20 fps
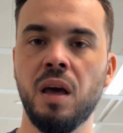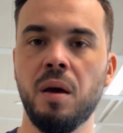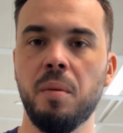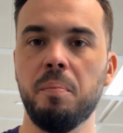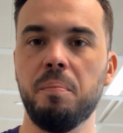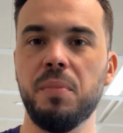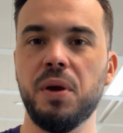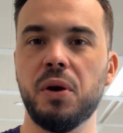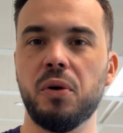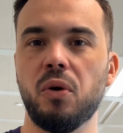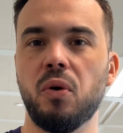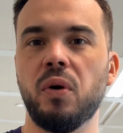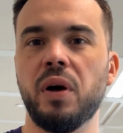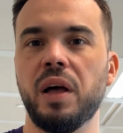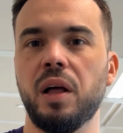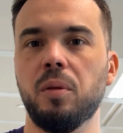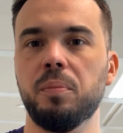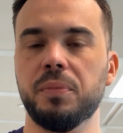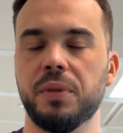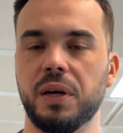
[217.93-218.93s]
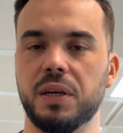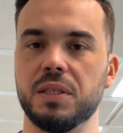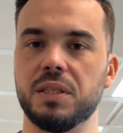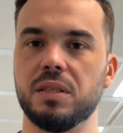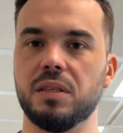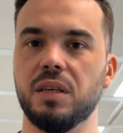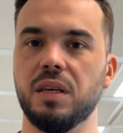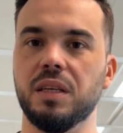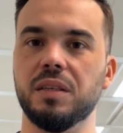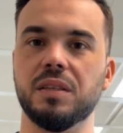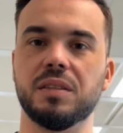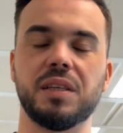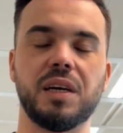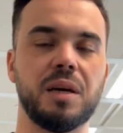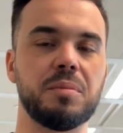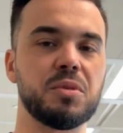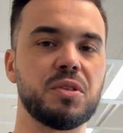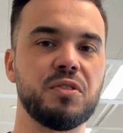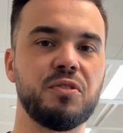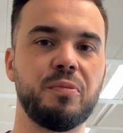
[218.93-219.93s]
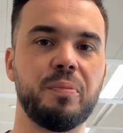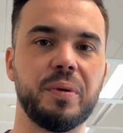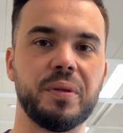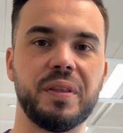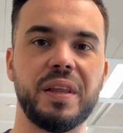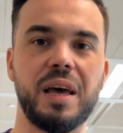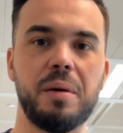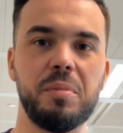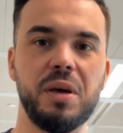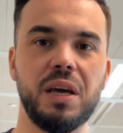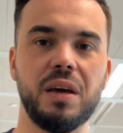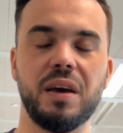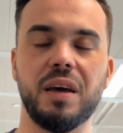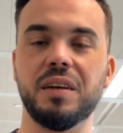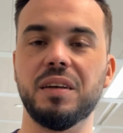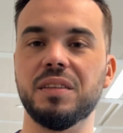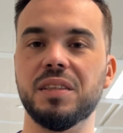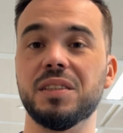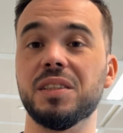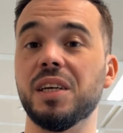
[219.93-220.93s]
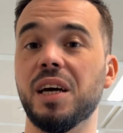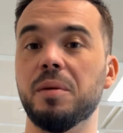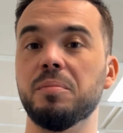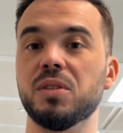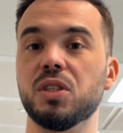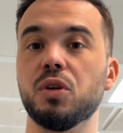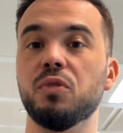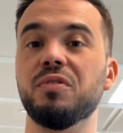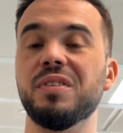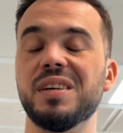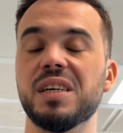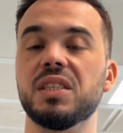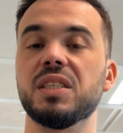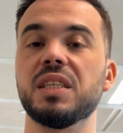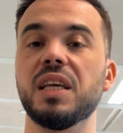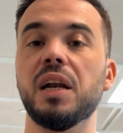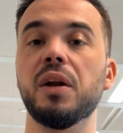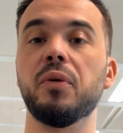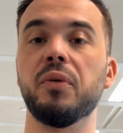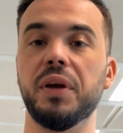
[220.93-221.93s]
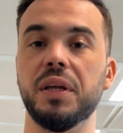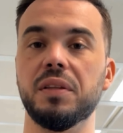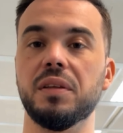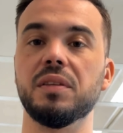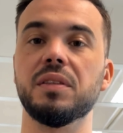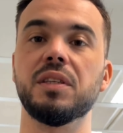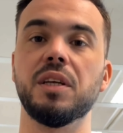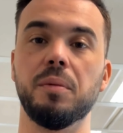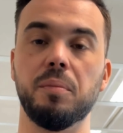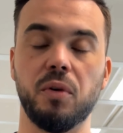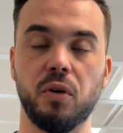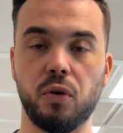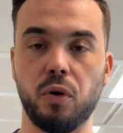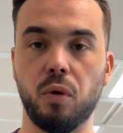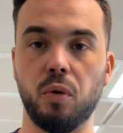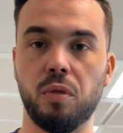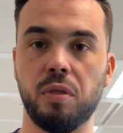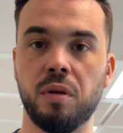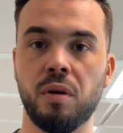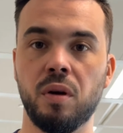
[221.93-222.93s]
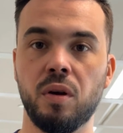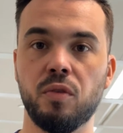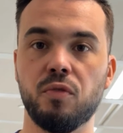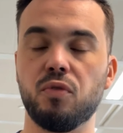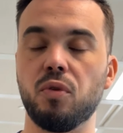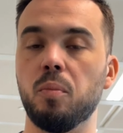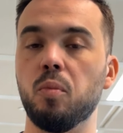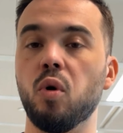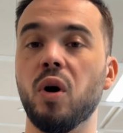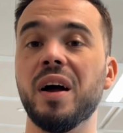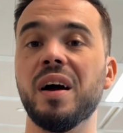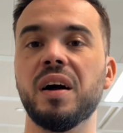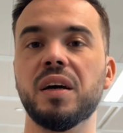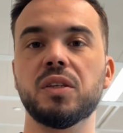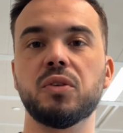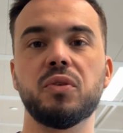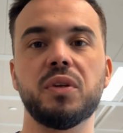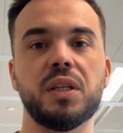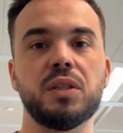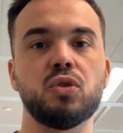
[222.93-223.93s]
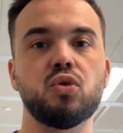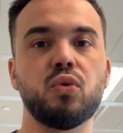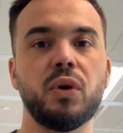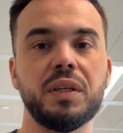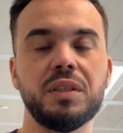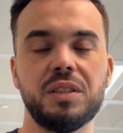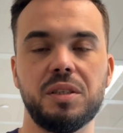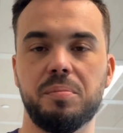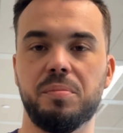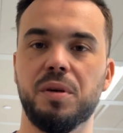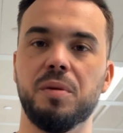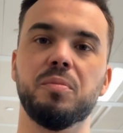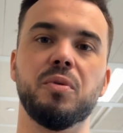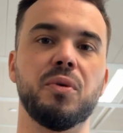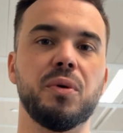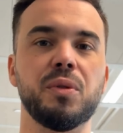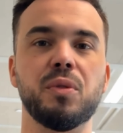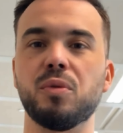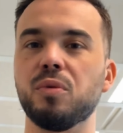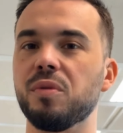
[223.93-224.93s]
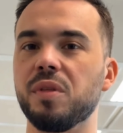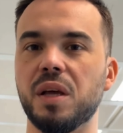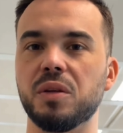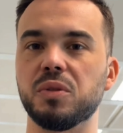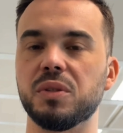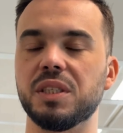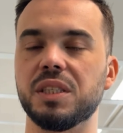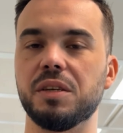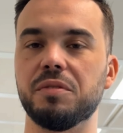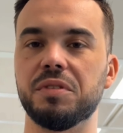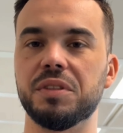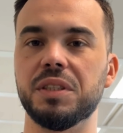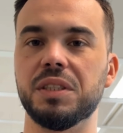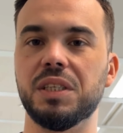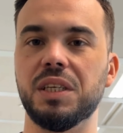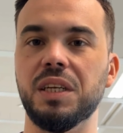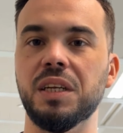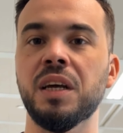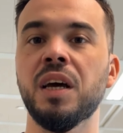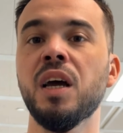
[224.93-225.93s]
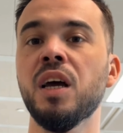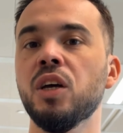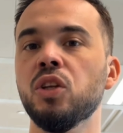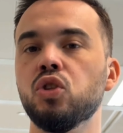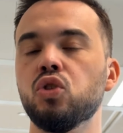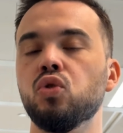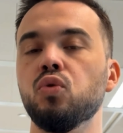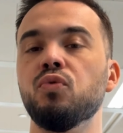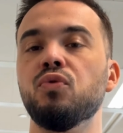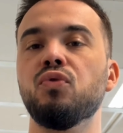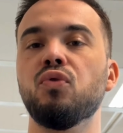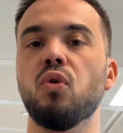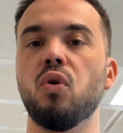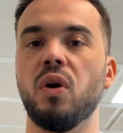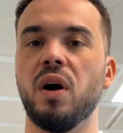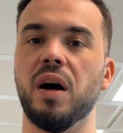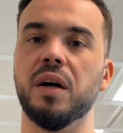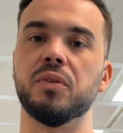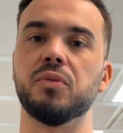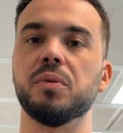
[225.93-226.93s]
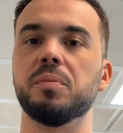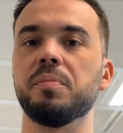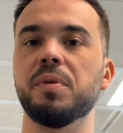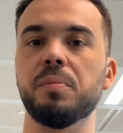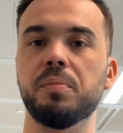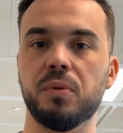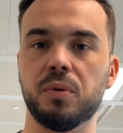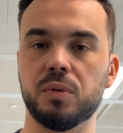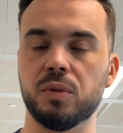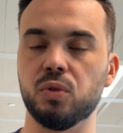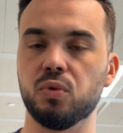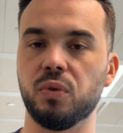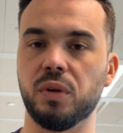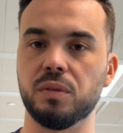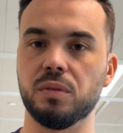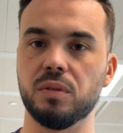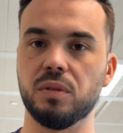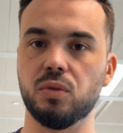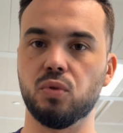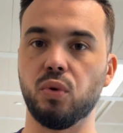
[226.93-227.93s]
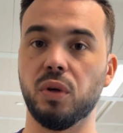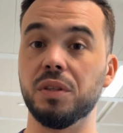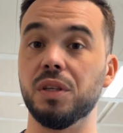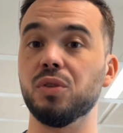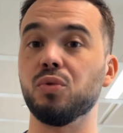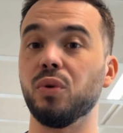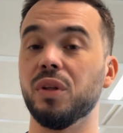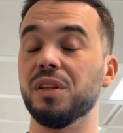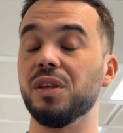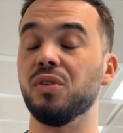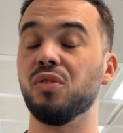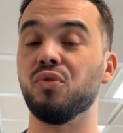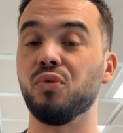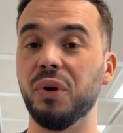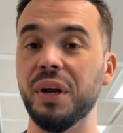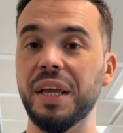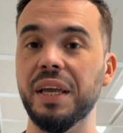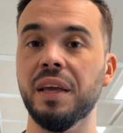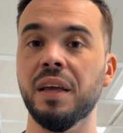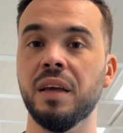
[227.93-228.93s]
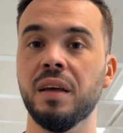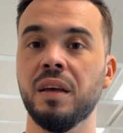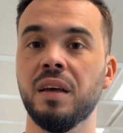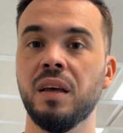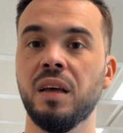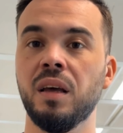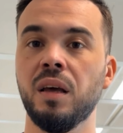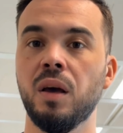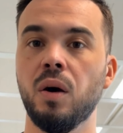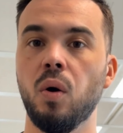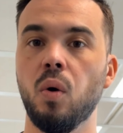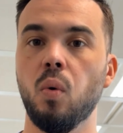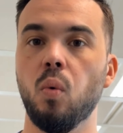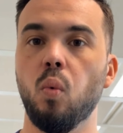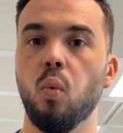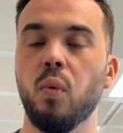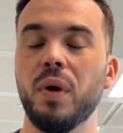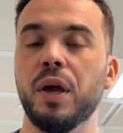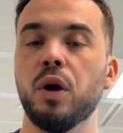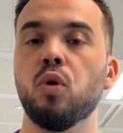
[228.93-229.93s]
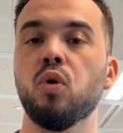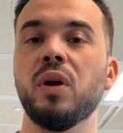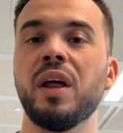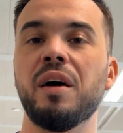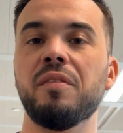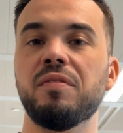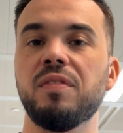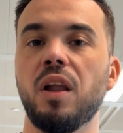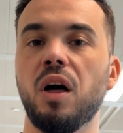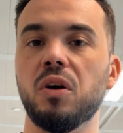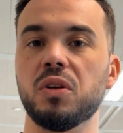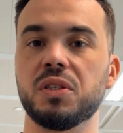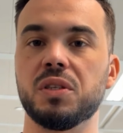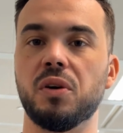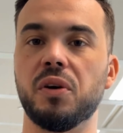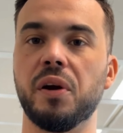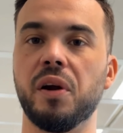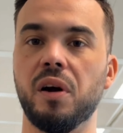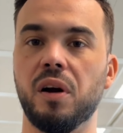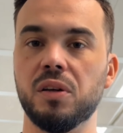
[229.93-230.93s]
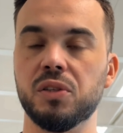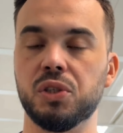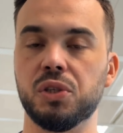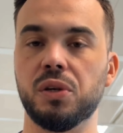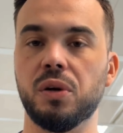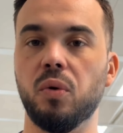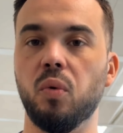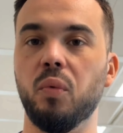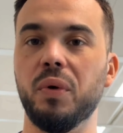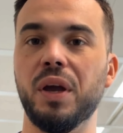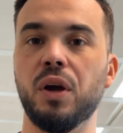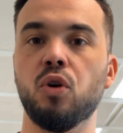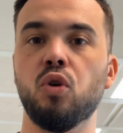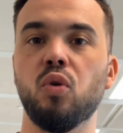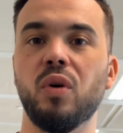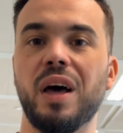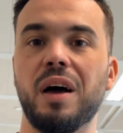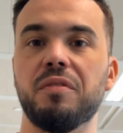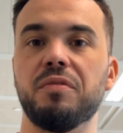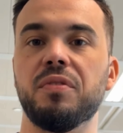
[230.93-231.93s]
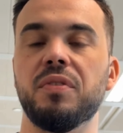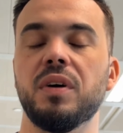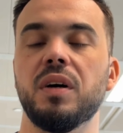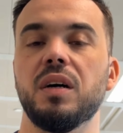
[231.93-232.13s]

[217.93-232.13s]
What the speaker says: Miro helped us in the times of pandemic and in the times of accelerated team growth from 120 people in 2017 to 400 people in 2023. We could have lost our culture. We could have